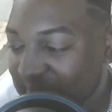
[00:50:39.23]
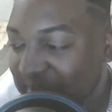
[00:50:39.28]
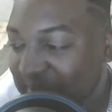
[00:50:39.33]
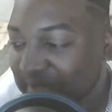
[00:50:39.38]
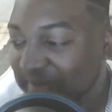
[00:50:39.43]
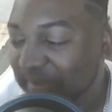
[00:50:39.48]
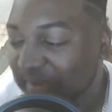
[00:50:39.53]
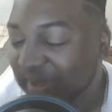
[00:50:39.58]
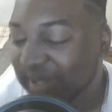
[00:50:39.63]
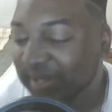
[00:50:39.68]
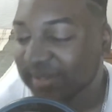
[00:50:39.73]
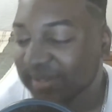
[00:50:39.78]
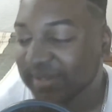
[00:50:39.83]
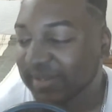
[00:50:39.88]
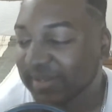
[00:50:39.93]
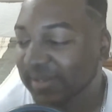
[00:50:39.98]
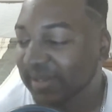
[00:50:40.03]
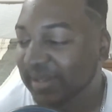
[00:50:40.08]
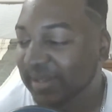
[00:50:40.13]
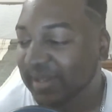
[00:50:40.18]
spent
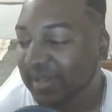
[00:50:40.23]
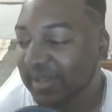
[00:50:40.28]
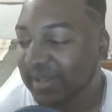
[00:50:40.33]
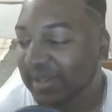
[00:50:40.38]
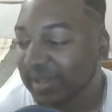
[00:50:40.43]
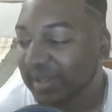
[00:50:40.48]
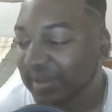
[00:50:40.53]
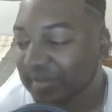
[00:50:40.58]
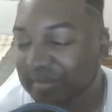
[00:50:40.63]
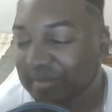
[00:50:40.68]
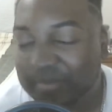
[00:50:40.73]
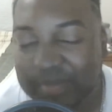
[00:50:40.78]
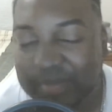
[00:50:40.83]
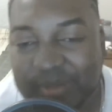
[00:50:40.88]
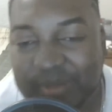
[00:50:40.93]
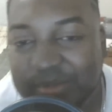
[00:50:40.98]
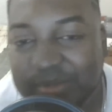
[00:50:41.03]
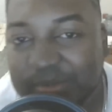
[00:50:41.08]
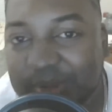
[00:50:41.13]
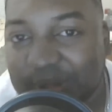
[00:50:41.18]

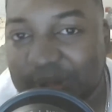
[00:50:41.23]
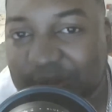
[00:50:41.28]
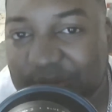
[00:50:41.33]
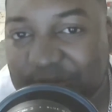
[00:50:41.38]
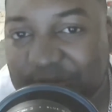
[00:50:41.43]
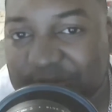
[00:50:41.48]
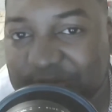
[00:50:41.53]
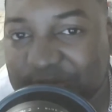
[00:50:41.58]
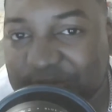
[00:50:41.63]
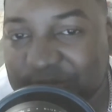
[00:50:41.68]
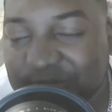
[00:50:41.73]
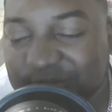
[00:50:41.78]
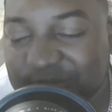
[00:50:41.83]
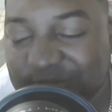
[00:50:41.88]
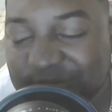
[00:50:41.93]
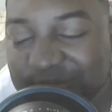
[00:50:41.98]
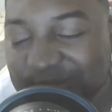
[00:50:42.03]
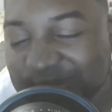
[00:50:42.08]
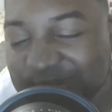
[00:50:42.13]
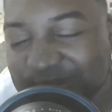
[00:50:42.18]
maybe about close
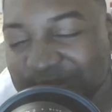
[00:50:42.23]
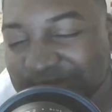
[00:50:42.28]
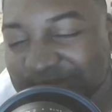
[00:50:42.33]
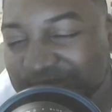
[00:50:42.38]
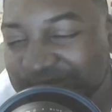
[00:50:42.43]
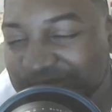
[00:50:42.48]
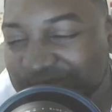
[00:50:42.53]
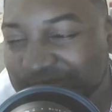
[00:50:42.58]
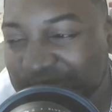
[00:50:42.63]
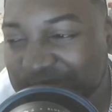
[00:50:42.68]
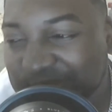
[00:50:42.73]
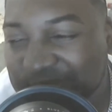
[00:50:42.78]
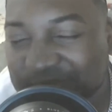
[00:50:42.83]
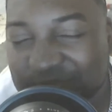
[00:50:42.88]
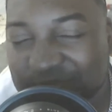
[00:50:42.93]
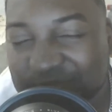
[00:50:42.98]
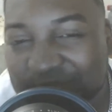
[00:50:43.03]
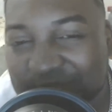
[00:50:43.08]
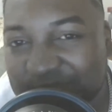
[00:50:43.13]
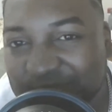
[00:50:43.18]
to maybe
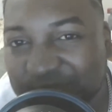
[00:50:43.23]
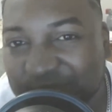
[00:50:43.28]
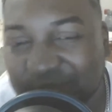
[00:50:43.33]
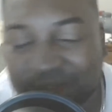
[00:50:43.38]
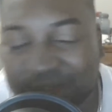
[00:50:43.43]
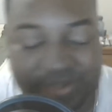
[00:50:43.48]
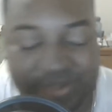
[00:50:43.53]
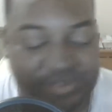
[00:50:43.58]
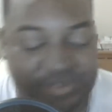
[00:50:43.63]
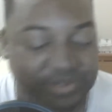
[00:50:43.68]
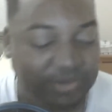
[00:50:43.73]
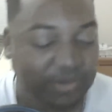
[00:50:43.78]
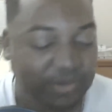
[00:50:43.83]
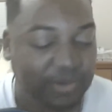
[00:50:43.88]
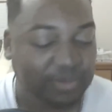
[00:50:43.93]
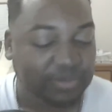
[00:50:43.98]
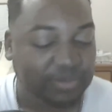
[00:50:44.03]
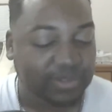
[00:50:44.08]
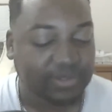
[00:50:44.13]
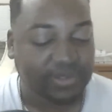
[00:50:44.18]
$700-800 on
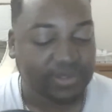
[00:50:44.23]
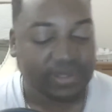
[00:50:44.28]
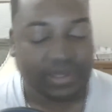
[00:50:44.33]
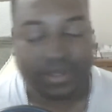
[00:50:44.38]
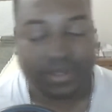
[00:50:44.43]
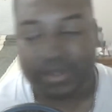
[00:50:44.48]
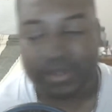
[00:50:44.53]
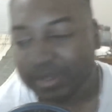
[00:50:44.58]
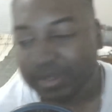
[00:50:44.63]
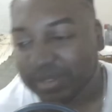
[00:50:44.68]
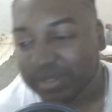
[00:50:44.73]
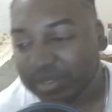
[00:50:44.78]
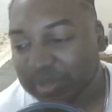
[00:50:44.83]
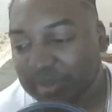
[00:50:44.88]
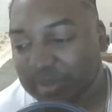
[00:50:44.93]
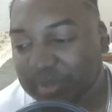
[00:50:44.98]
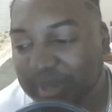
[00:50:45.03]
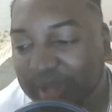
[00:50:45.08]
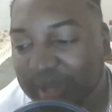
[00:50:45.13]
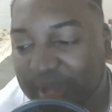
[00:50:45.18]
equipment. So I
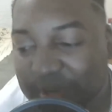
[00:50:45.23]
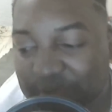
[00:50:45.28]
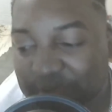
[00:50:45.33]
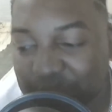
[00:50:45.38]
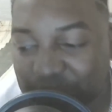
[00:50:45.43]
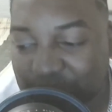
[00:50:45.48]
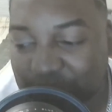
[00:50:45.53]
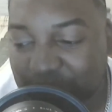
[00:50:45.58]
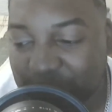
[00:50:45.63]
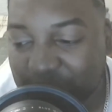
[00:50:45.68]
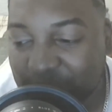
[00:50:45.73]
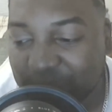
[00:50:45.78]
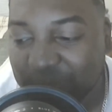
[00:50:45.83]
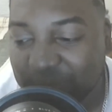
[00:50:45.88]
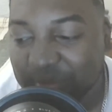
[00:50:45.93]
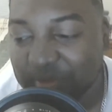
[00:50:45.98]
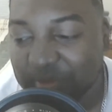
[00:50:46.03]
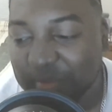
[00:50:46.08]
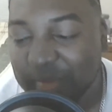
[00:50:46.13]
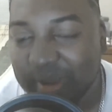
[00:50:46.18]
mean, I got a
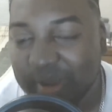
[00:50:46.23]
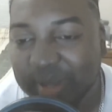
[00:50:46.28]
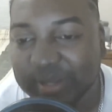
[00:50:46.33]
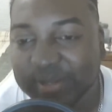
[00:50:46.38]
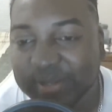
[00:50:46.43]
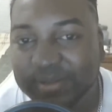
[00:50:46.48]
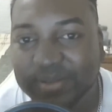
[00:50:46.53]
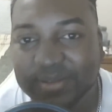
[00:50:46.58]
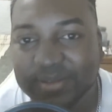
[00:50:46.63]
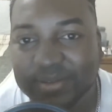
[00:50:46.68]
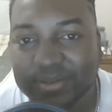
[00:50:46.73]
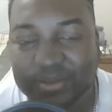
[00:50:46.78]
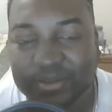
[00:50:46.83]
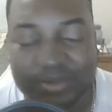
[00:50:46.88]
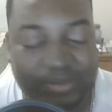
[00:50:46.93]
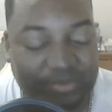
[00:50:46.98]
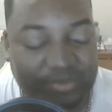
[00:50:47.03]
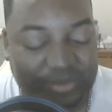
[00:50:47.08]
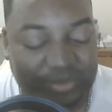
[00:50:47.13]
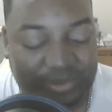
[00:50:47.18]
new mic, new
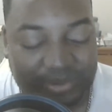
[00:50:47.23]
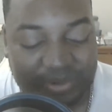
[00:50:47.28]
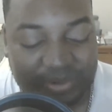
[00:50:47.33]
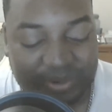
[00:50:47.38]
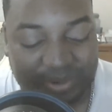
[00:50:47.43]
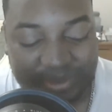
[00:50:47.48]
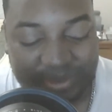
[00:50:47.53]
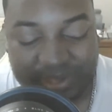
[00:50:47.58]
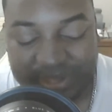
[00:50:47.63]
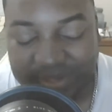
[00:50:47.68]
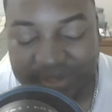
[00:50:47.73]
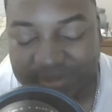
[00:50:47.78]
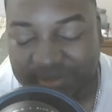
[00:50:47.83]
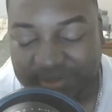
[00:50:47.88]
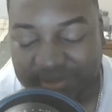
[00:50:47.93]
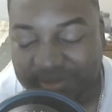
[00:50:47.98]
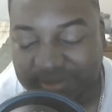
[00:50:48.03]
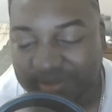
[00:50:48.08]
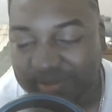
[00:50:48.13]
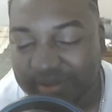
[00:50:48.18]
computer, and all that,
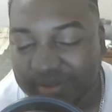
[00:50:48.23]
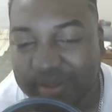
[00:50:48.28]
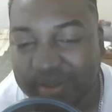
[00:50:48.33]
and